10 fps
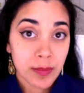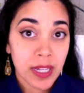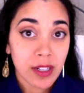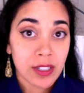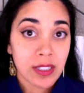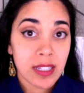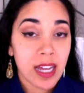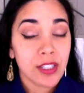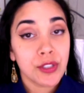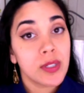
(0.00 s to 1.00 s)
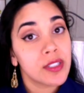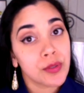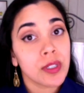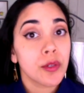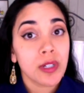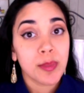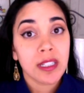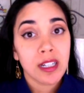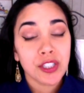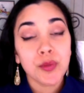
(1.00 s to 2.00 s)
makers that do historical
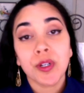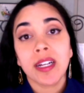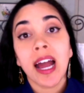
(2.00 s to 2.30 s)
reproduction work